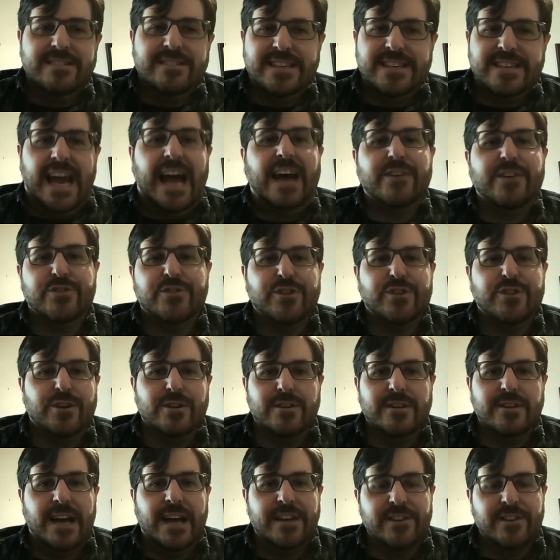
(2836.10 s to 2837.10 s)

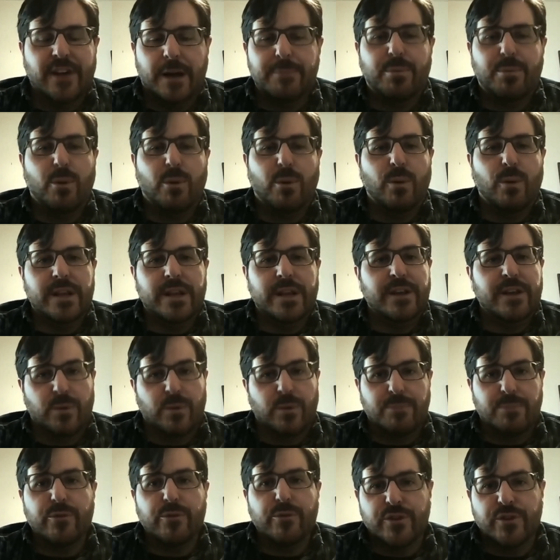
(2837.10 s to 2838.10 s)
Castor and Dipoides
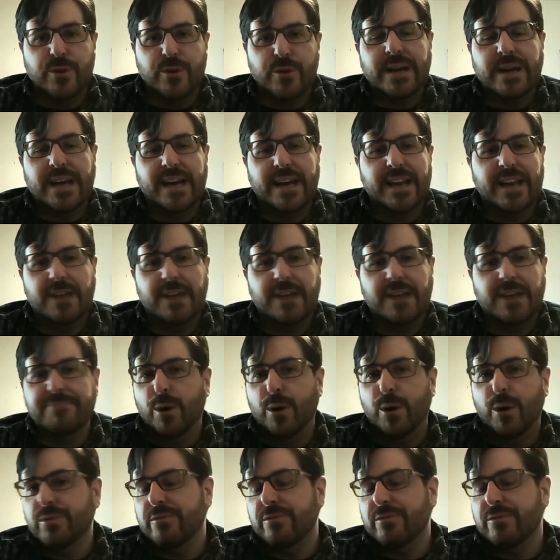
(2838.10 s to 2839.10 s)
were both doing it, and
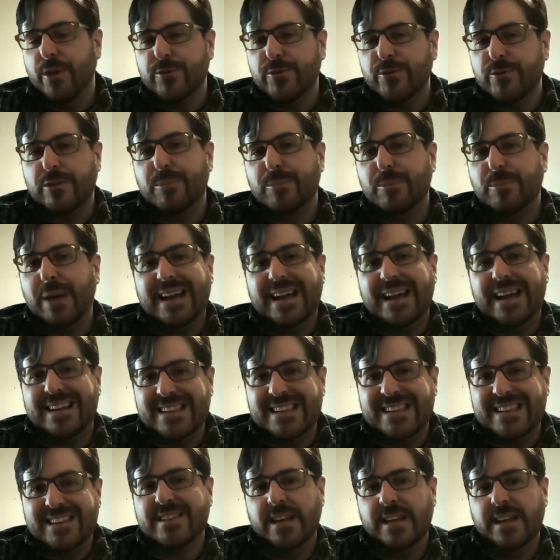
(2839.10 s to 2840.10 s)
both of those go back
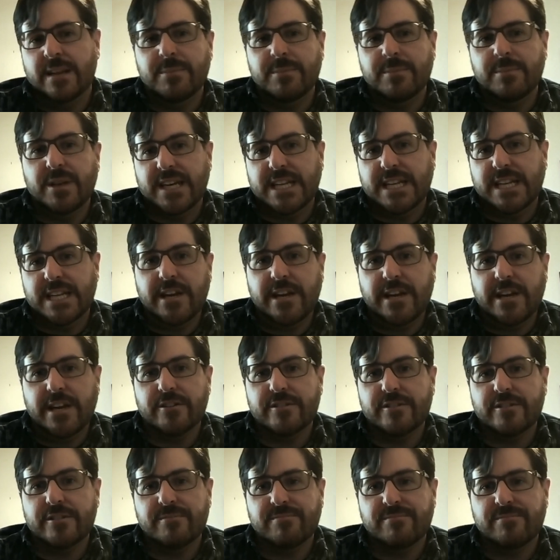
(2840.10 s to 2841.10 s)
at least 10 million
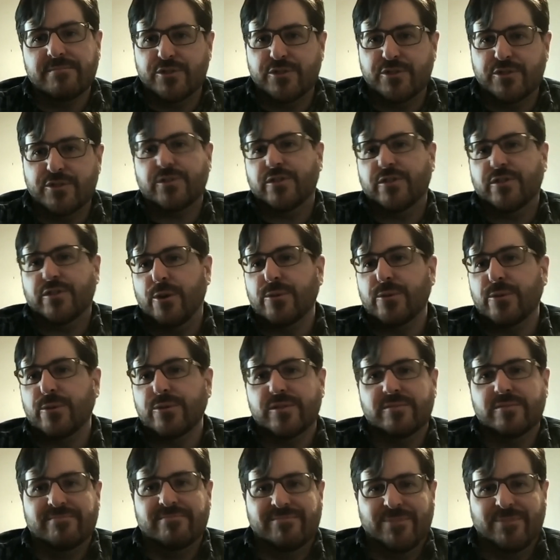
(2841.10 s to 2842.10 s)
years, just
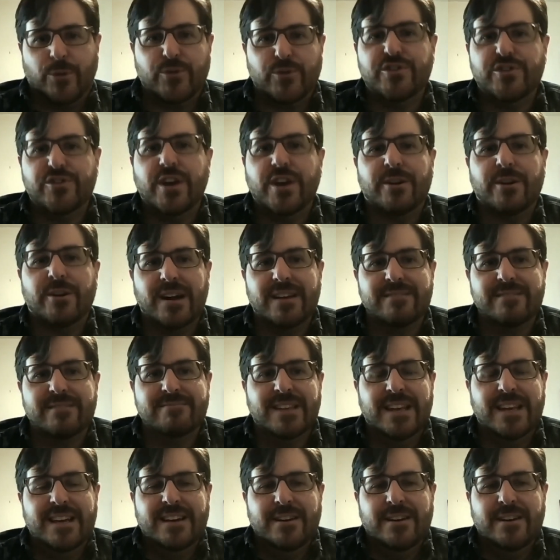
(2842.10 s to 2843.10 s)
those, those genera.
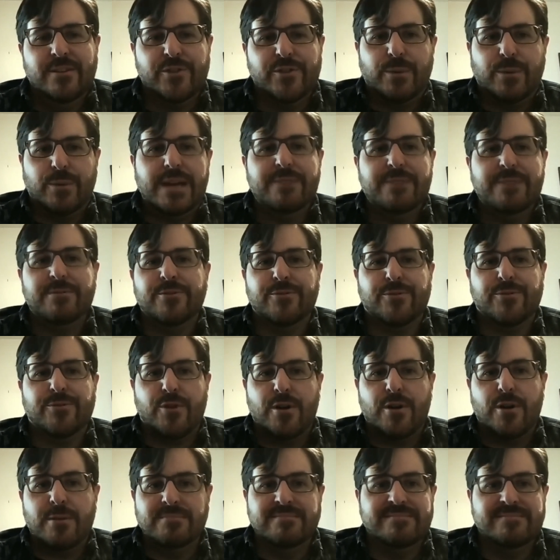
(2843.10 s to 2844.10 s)
So even
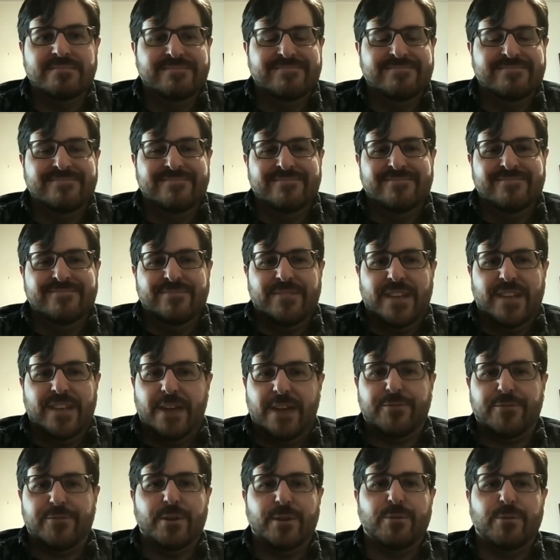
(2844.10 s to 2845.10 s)
from,
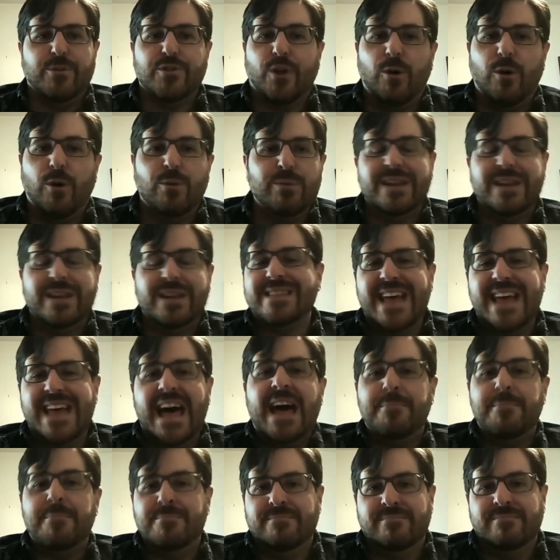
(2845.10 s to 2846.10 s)
if it was only
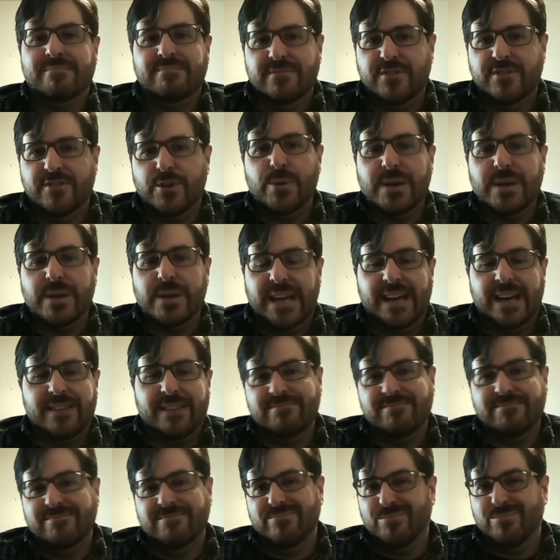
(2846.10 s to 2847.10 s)
them doing it,
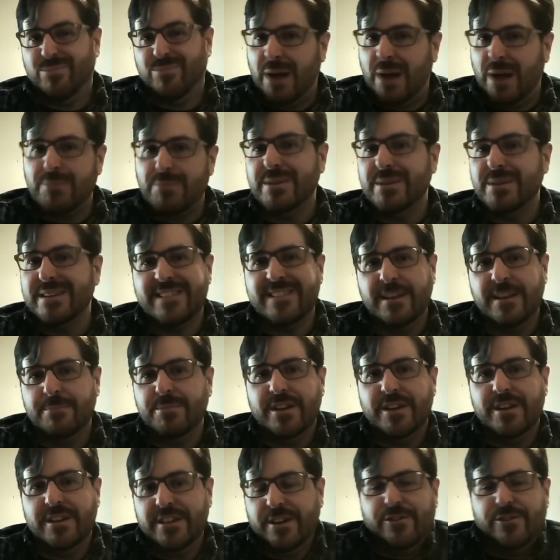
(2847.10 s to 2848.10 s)
probably 10
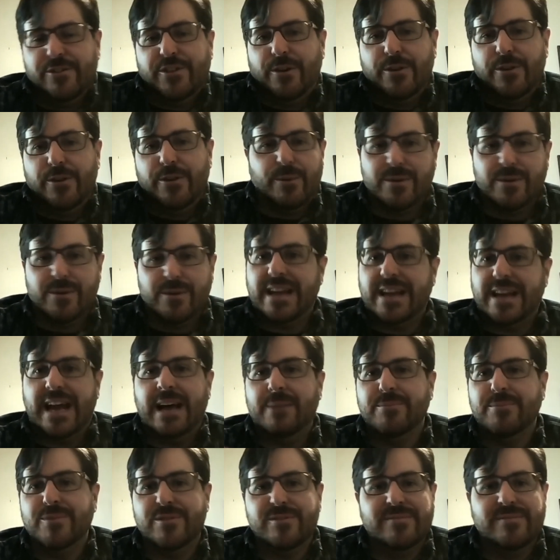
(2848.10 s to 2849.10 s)
million years ago, there were
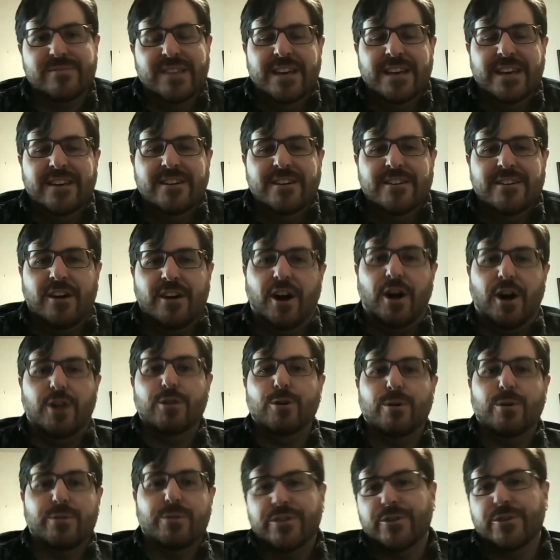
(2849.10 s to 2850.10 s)
dams
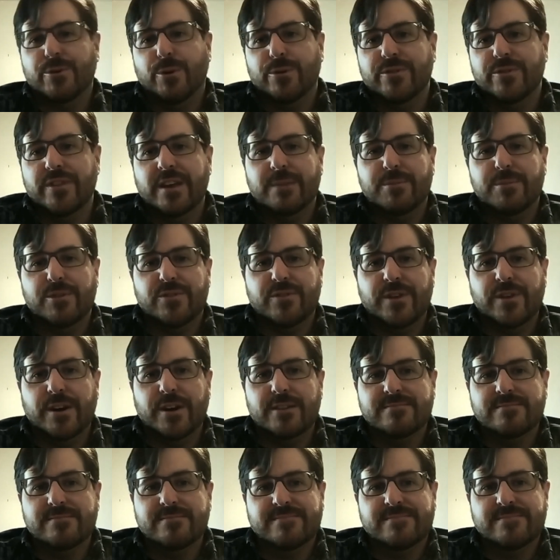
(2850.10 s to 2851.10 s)
all over the Northern
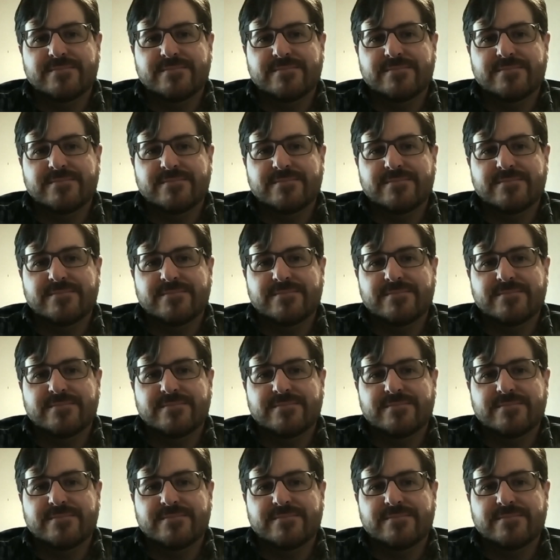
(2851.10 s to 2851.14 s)
Hemisphere.